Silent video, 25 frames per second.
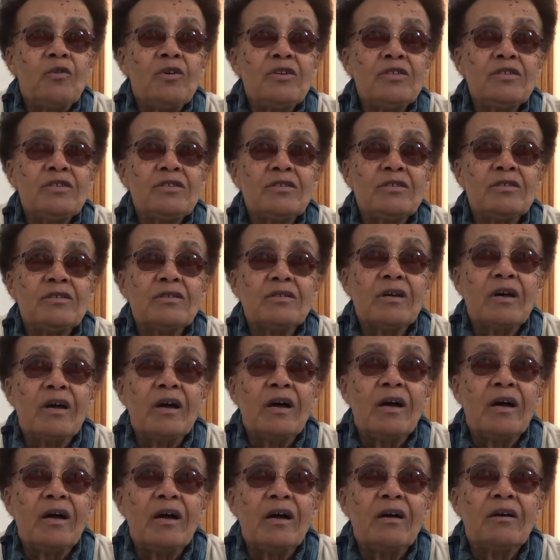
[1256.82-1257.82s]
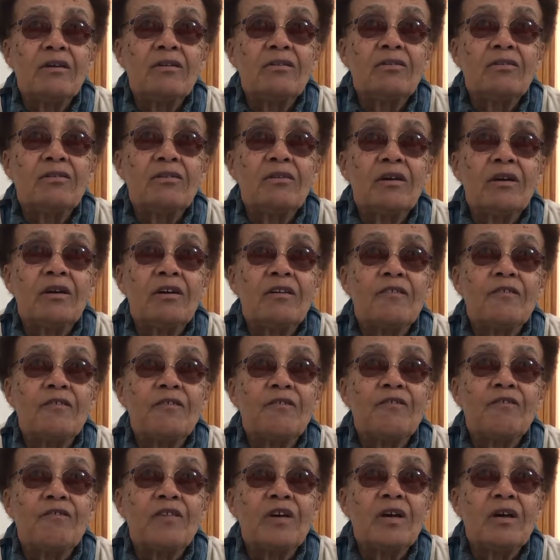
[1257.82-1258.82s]
wish I could have
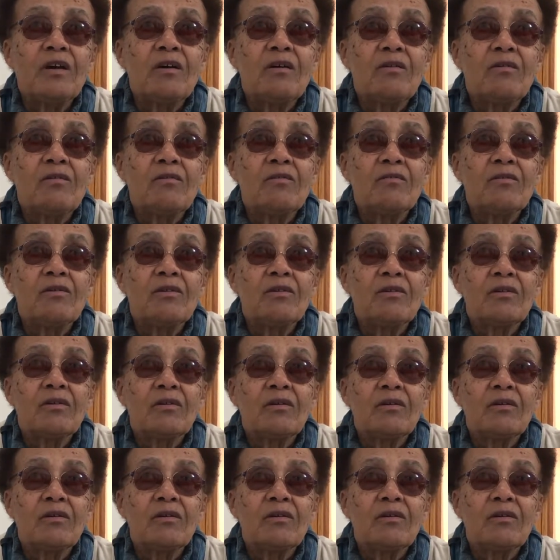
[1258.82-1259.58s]
found.